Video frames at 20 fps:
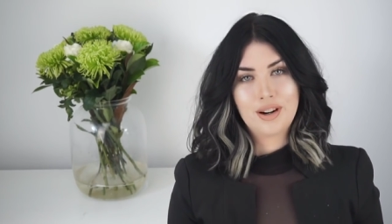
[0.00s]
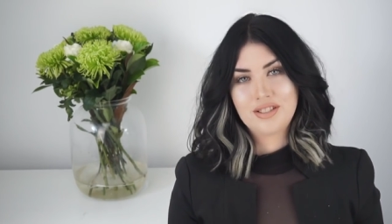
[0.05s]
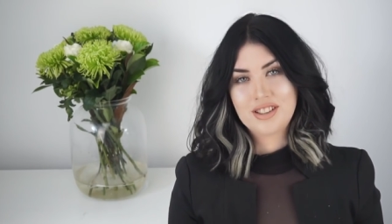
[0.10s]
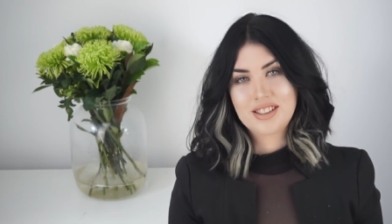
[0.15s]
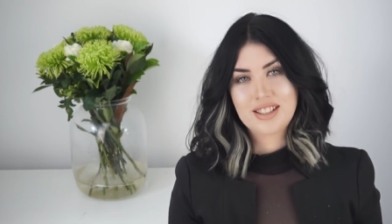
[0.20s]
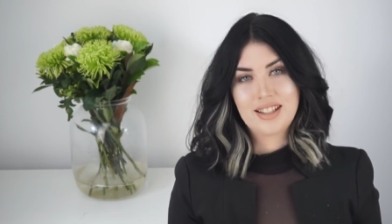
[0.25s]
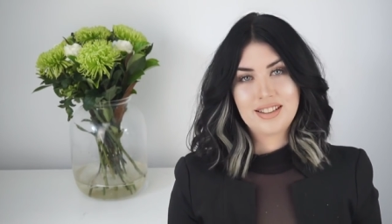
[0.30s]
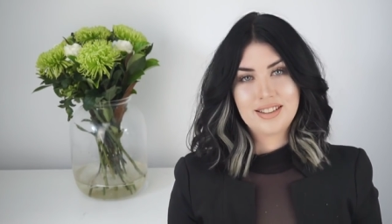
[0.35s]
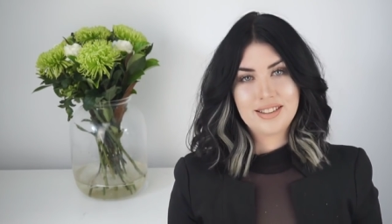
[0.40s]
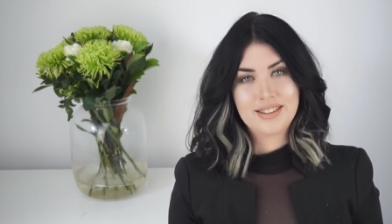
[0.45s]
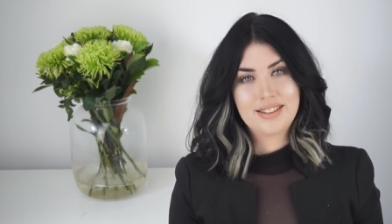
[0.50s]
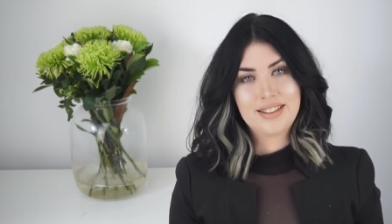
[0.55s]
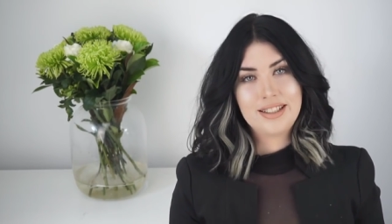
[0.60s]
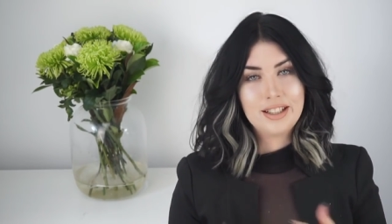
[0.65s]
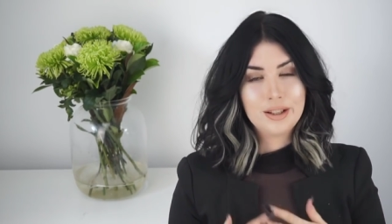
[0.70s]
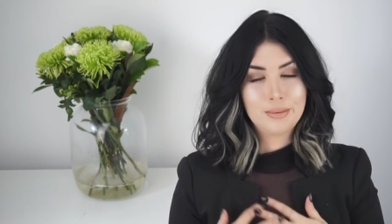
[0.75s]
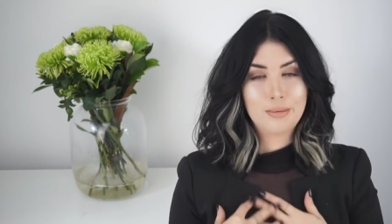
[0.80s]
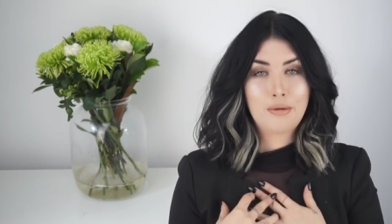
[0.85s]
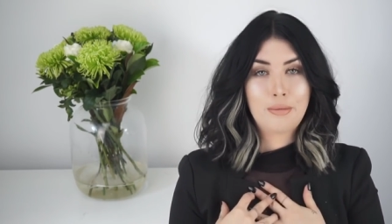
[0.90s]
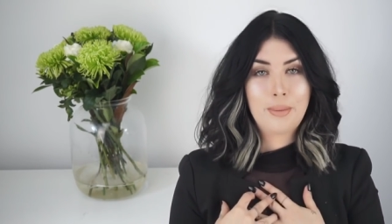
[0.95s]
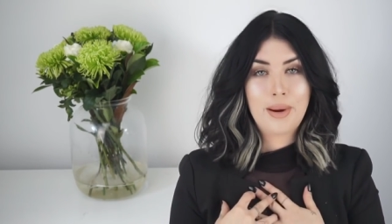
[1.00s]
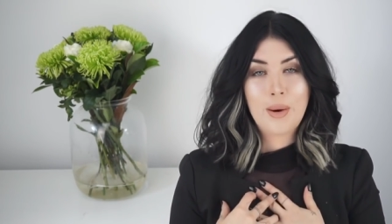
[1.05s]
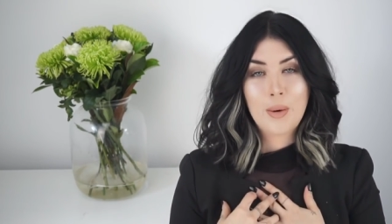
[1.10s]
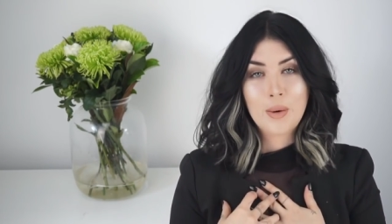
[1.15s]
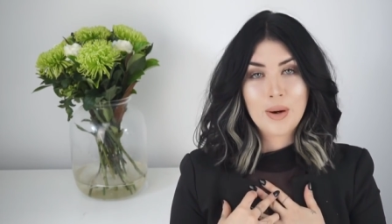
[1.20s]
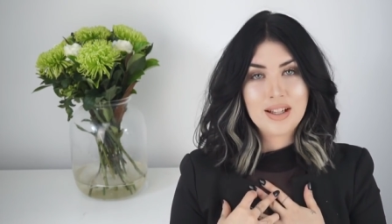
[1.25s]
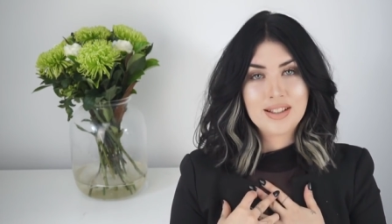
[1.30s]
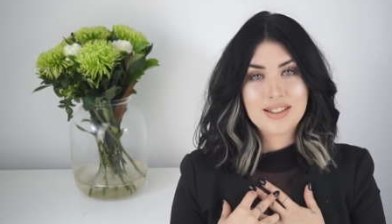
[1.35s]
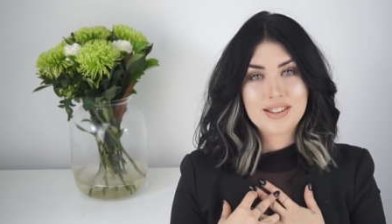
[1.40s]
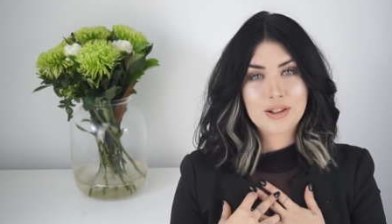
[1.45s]
I've just had to steal them off my
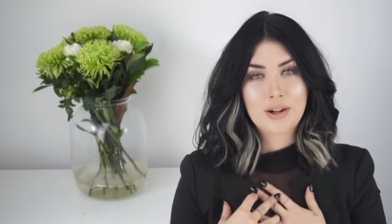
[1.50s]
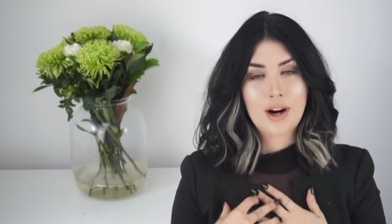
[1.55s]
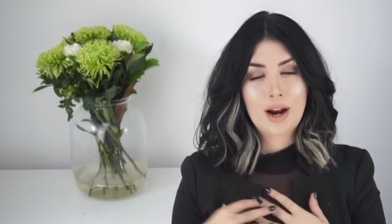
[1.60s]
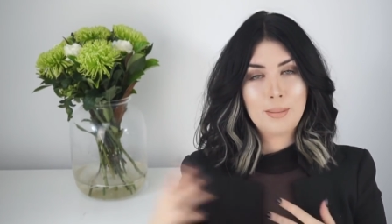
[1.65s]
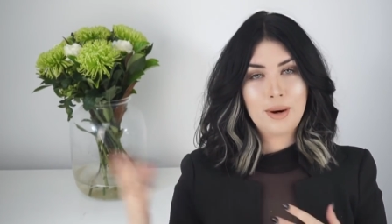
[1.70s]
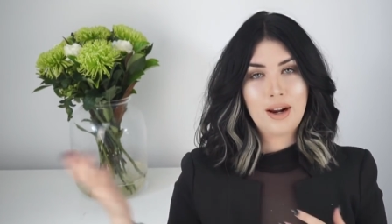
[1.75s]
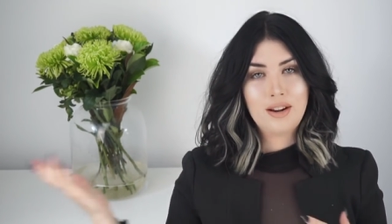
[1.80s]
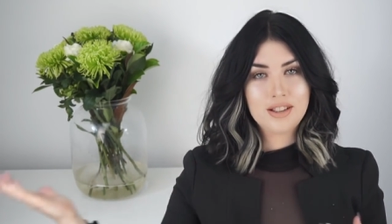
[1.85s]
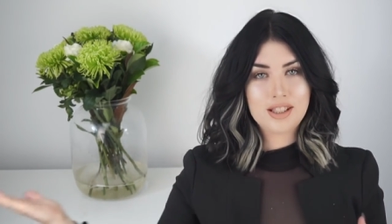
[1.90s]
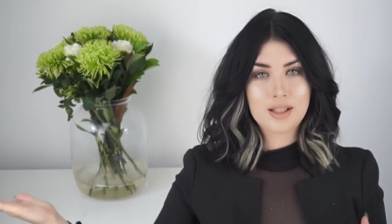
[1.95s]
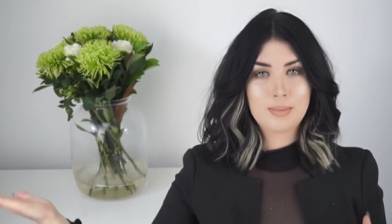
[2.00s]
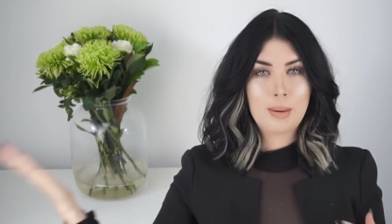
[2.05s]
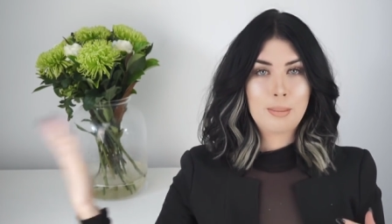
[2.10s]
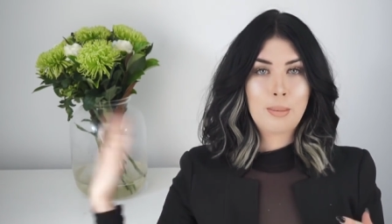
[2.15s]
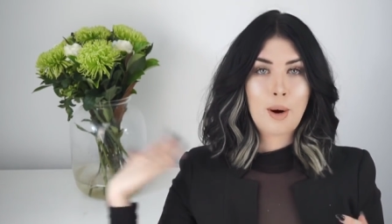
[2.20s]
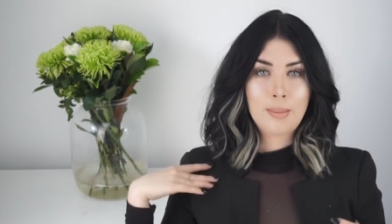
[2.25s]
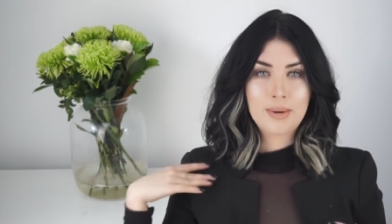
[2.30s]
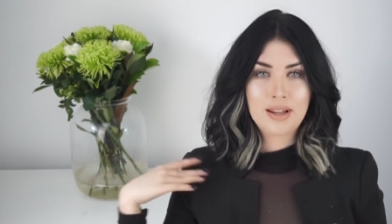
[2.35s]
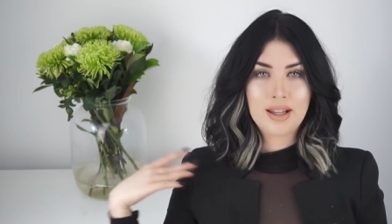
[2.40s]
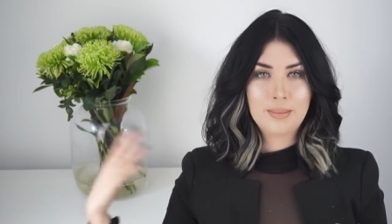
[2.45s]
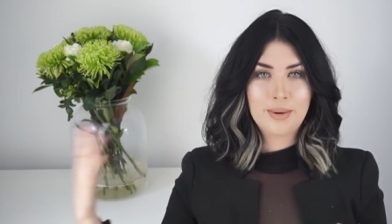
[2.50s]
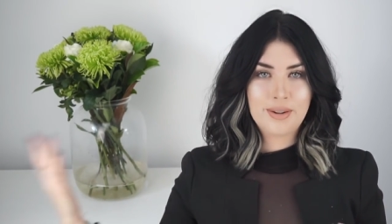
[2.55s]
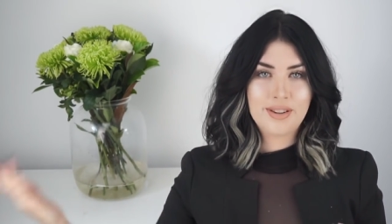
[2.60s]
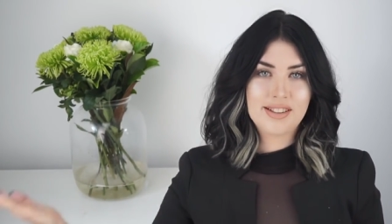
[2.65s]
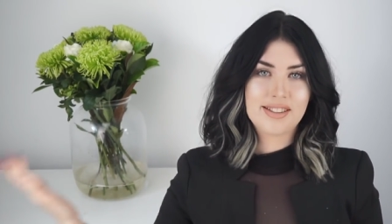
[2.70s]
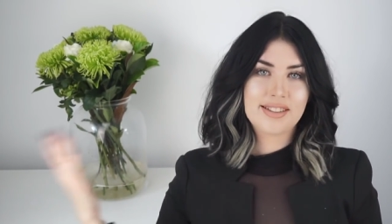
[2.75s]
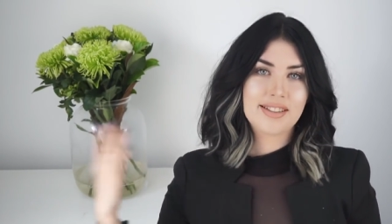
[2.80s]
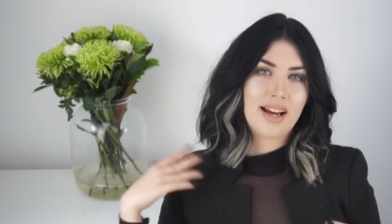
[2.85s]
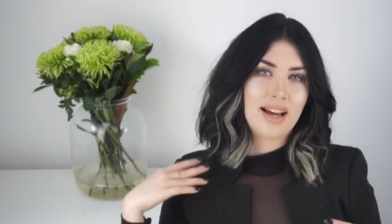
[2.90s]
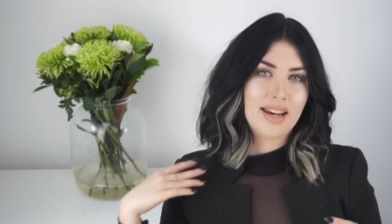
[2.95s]
own Instagram and I'll just be popping them on
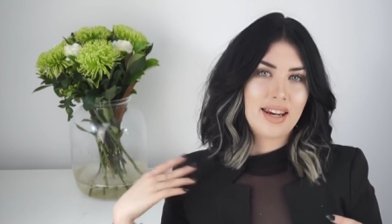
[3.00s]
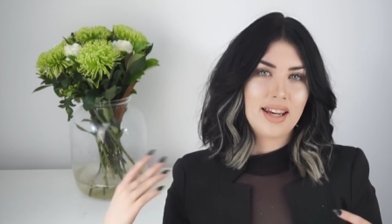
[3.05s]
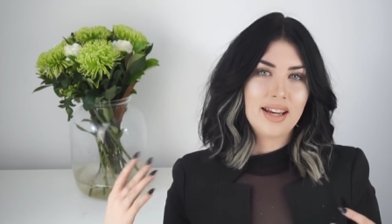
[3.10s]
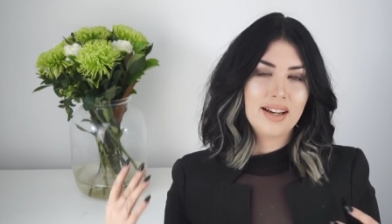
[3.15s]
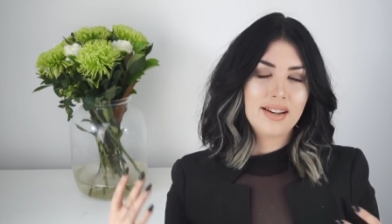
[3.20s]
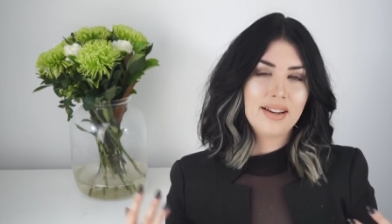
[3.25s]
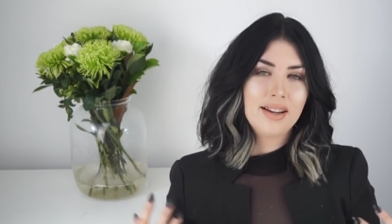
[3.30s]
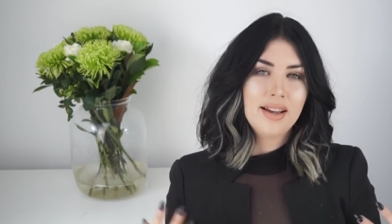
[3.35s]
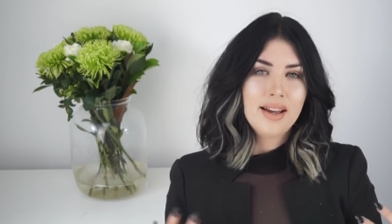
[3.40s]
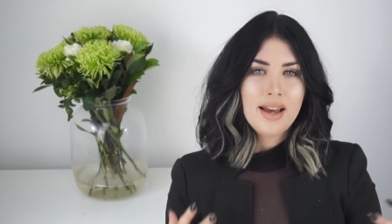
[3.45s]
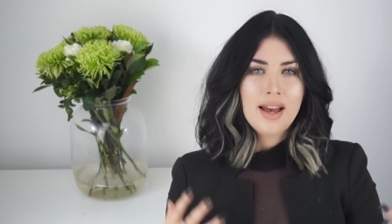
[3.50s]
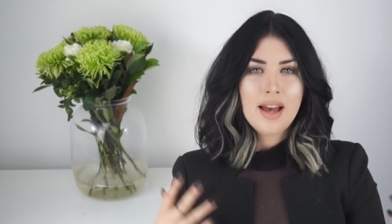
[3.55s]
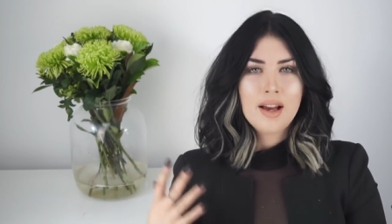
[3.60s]
the side here.